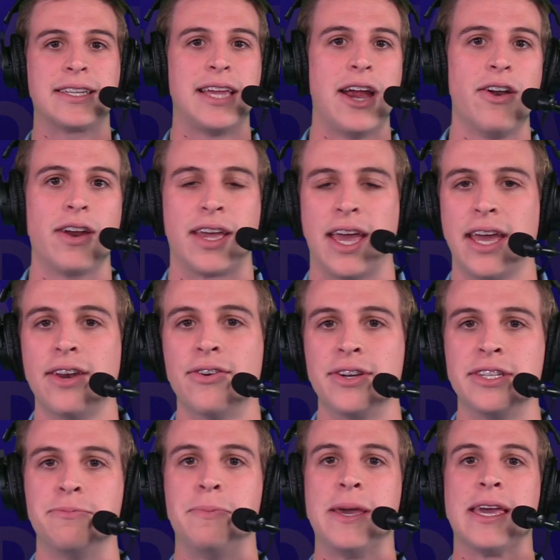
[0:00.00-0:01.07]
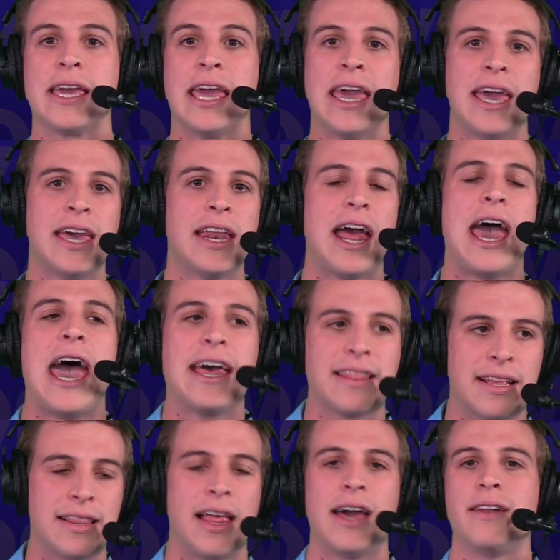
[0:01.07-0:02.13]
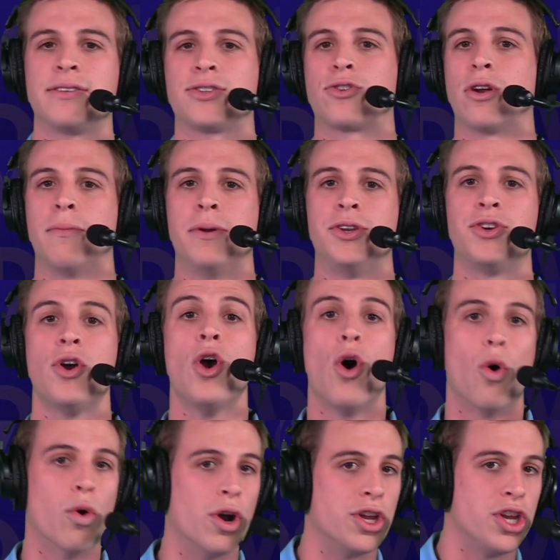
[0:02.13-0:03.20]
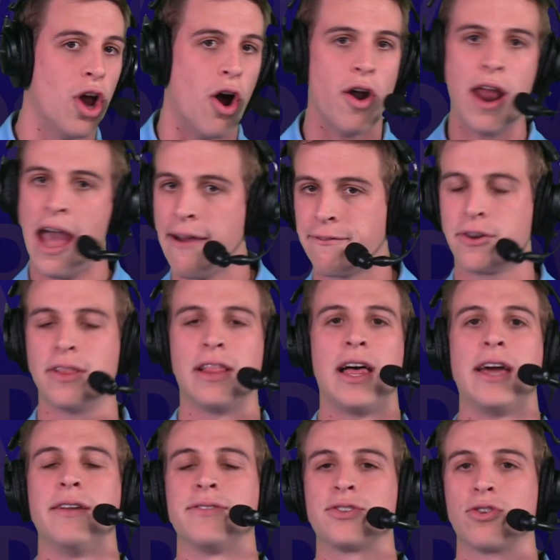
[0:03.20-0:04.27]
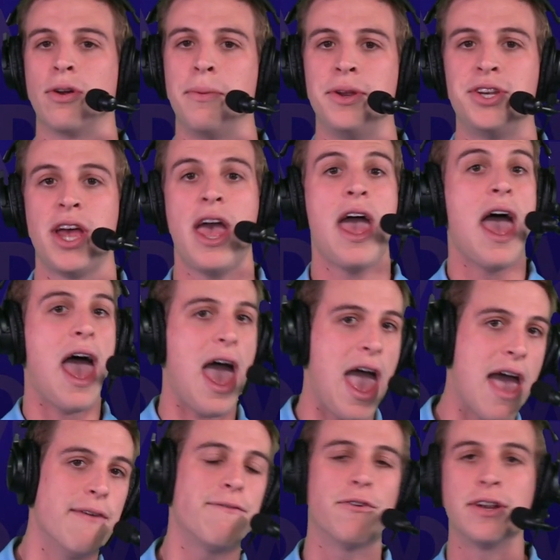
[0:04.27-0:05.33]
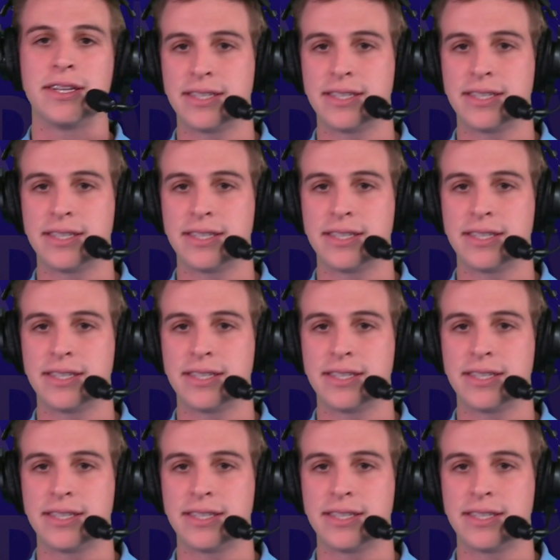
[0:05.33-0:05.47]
Derrick Henry's being hit at the line of scrimmage or a yard after the line of scrimmage every